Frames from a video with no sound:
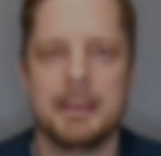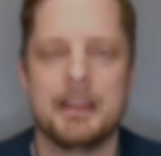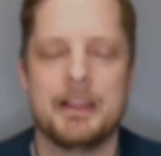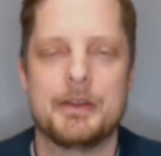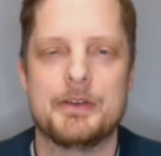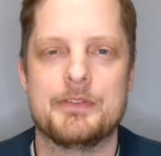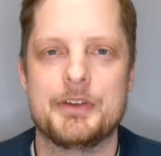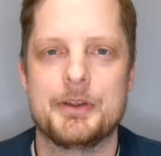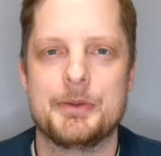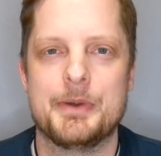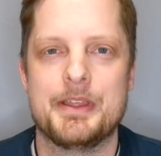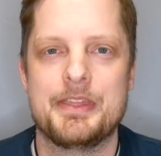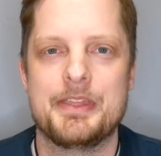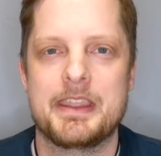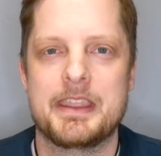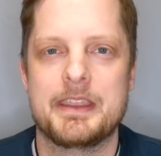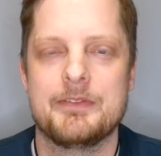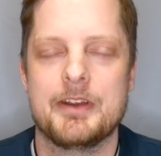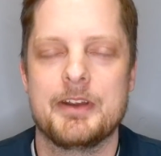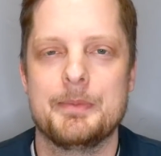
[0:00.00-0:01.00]
Hello everyone,
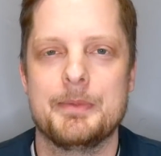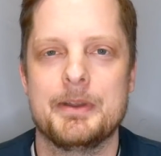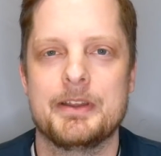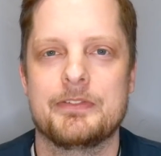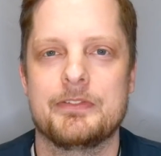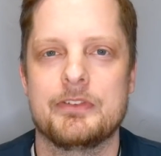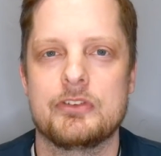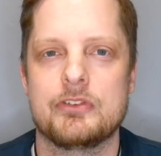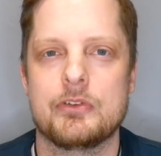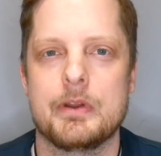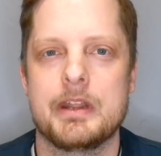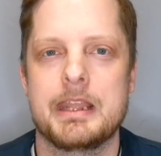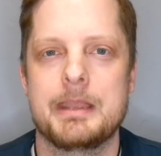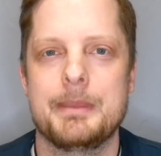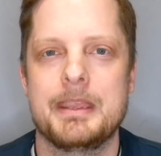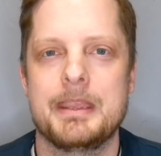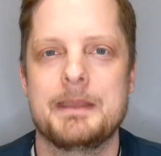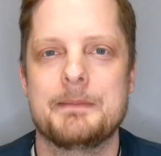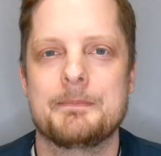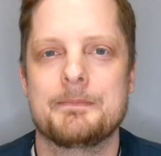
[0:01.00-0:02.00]
thank you very much for
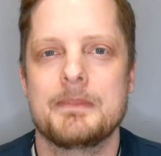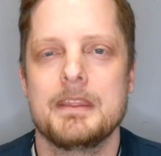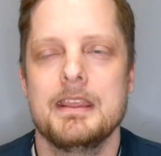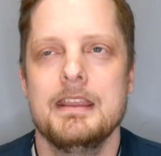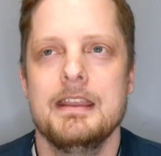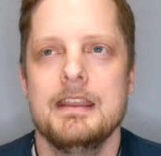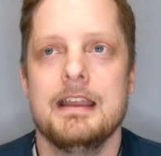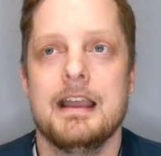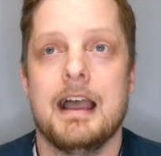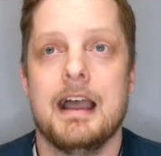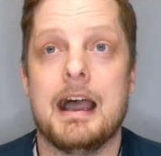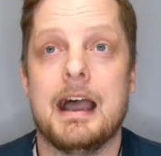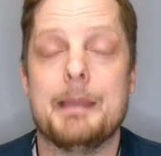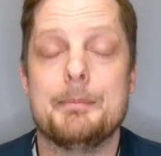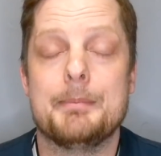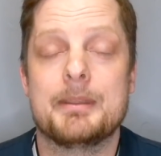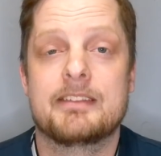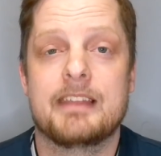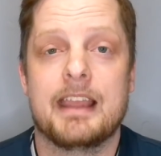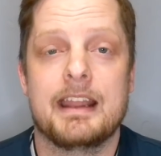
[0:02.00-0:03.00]
joining me.
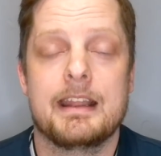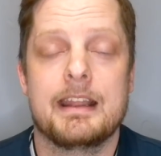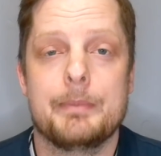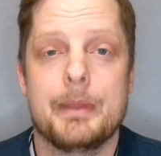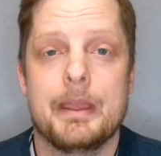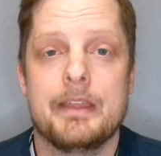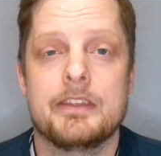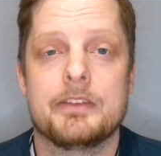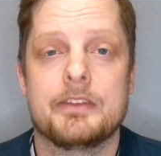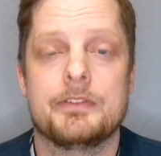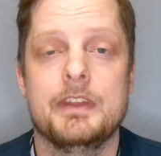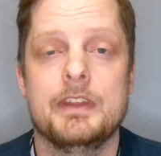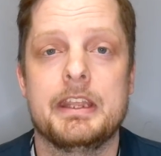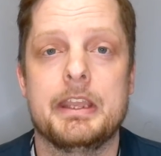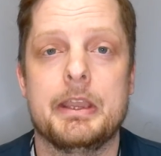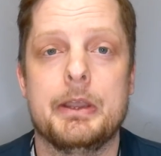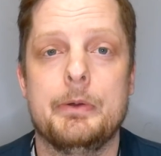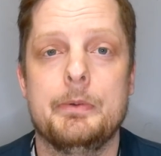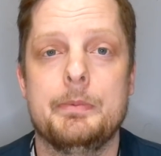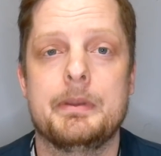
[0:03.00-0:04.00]
I'm excited about this
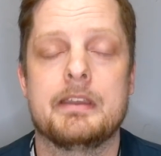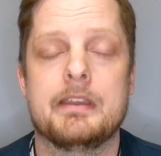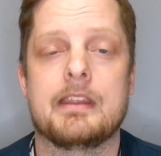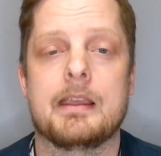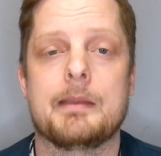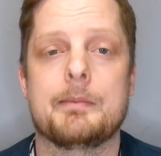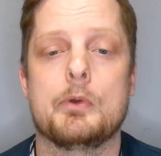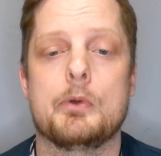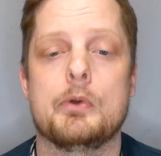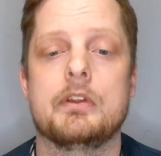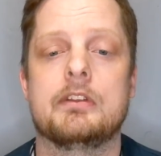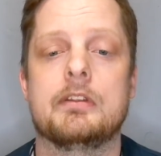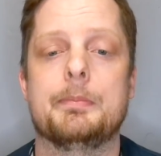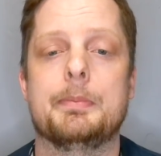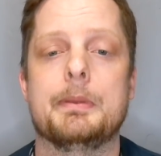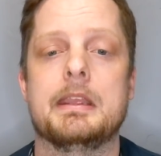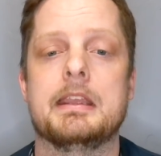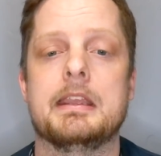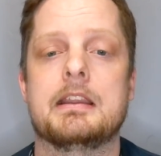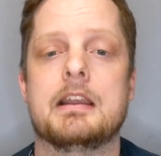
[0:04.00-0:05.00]
video because I'm going to
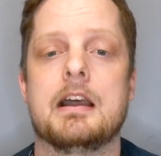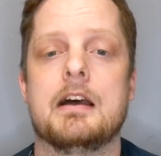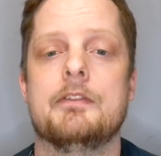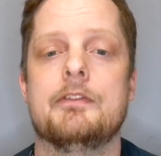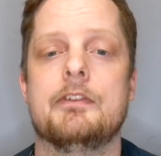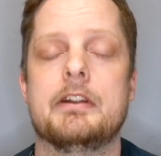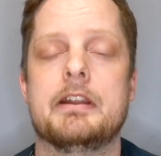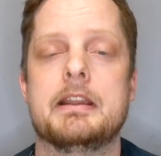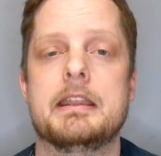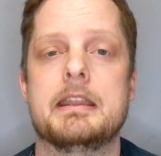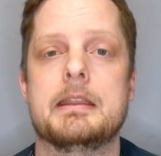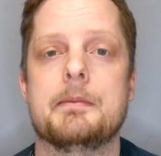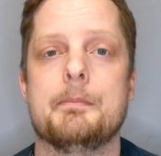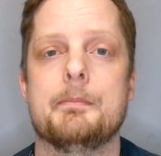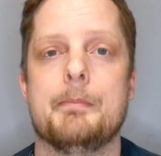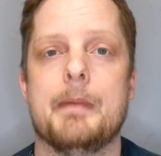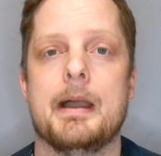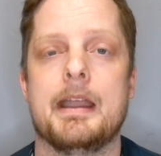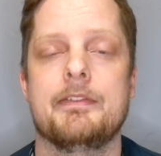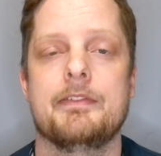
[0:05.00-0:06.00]
be
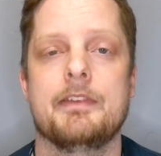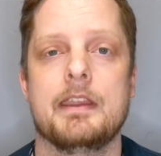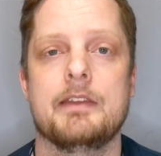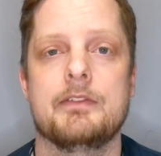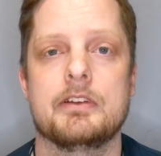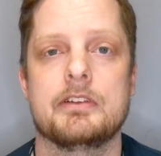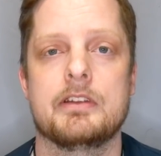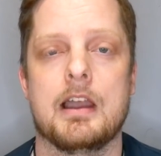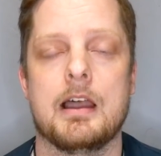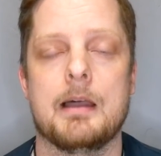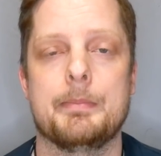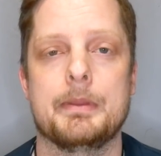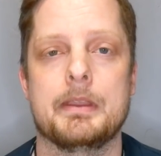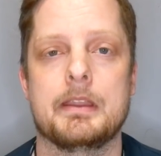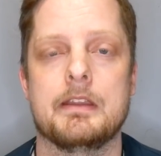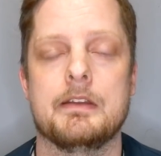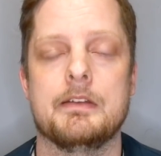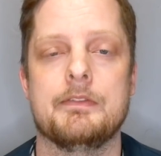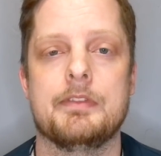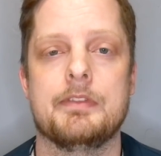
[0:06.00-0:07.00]
covering my favorite
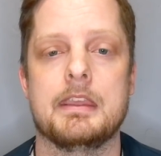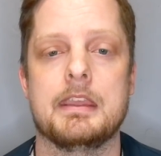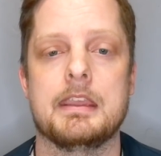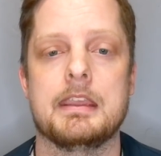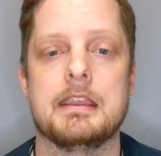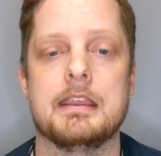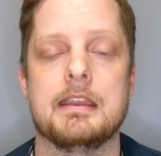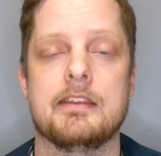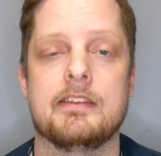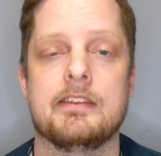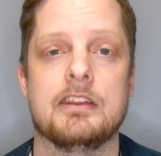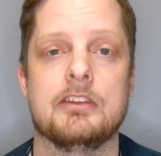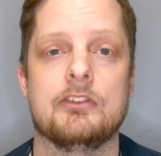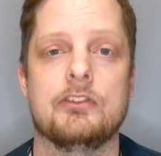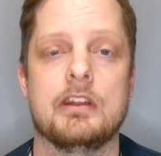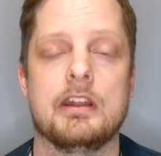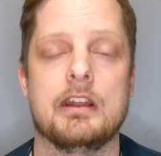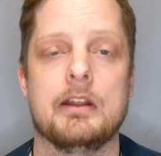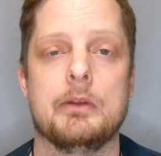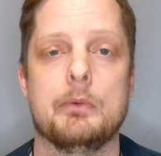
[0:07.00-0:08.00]
topic of the
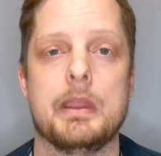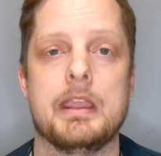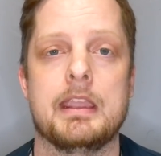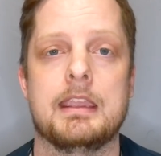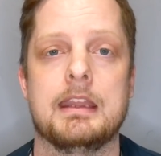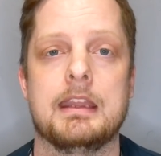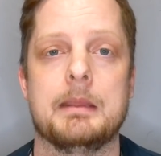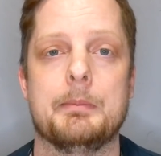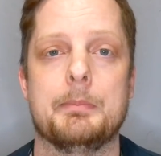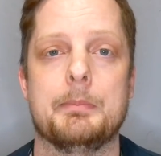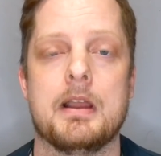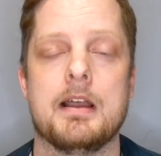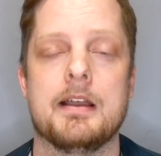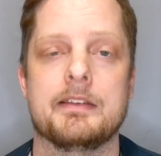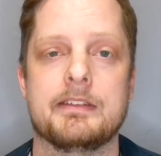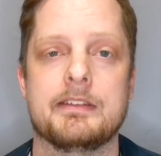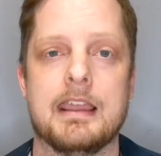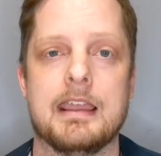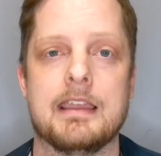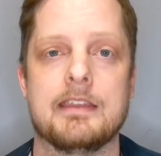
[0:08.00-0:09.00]
ascension and awakening
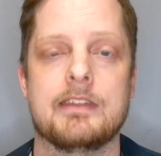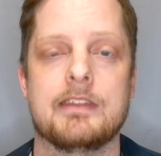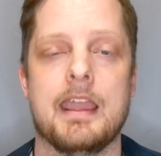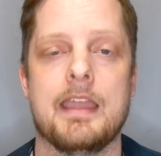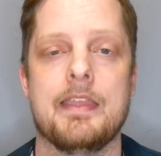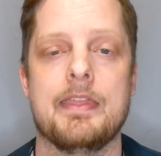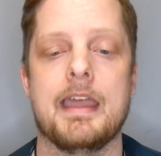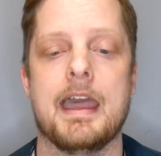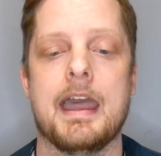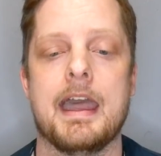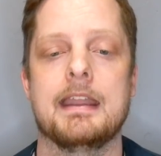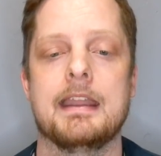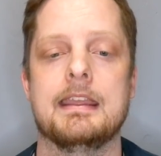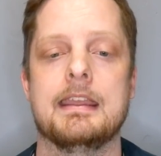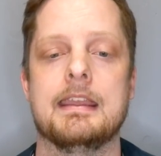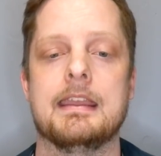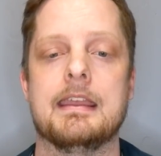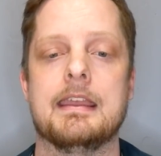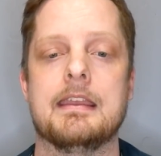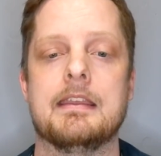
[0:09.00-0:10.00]
process and
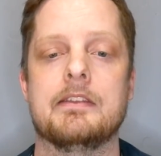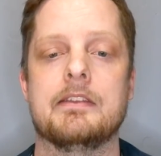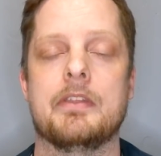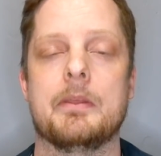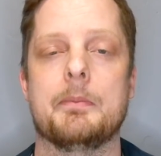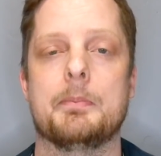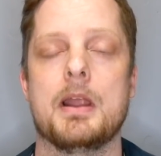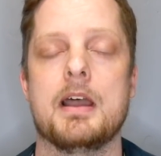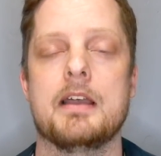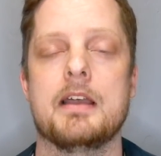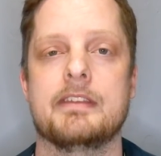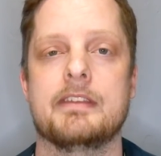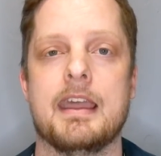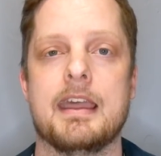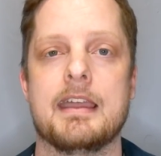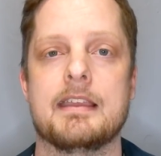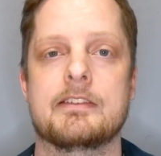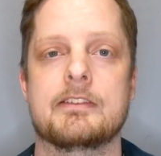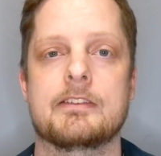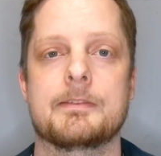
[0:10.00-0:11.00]
that is the
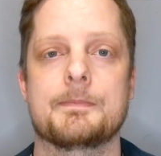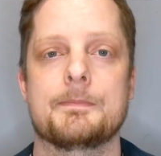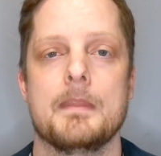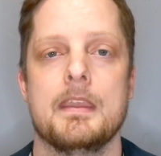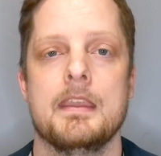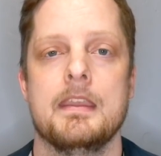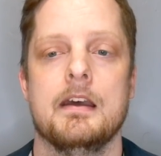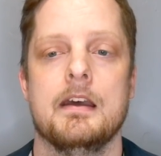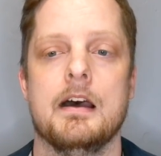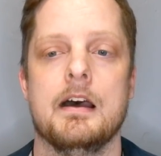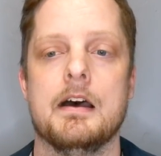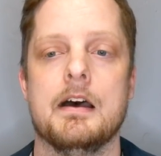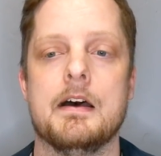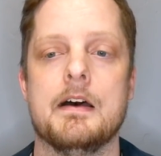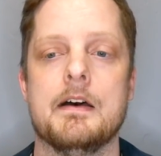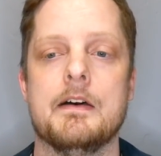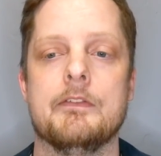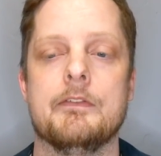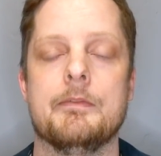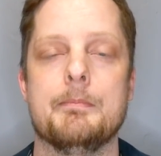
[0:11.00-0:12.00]
process
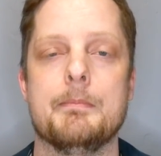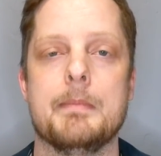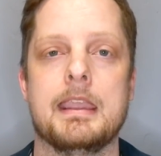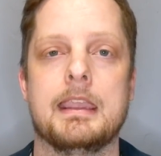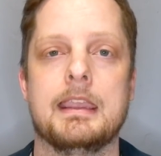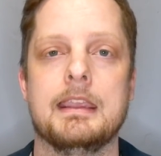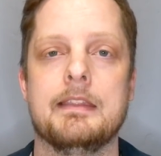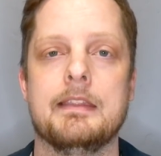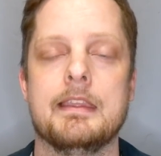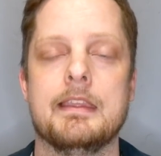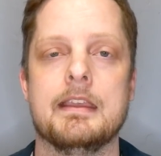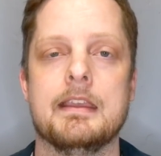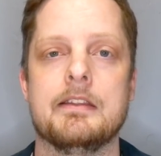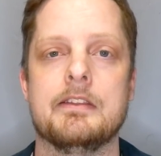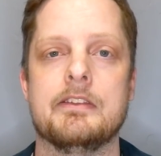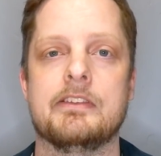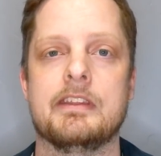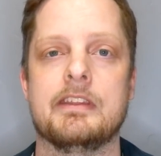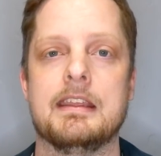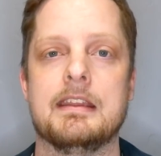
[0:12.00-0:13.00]
of making the
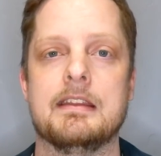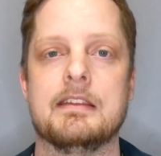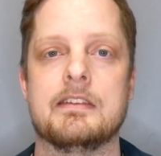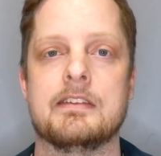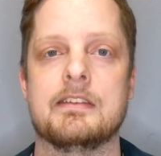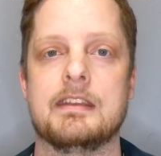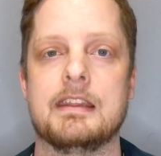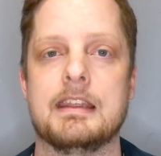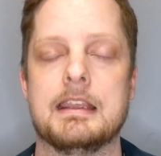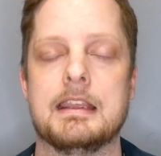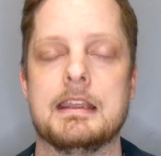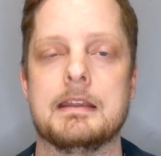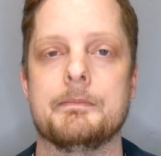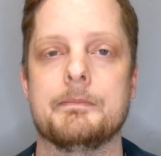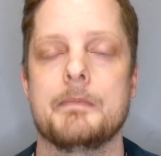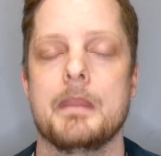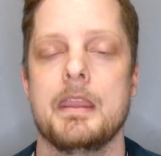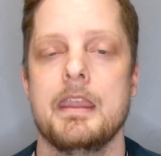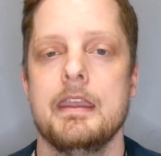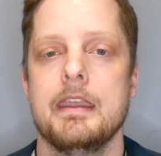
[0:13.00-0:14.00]
unseen seen.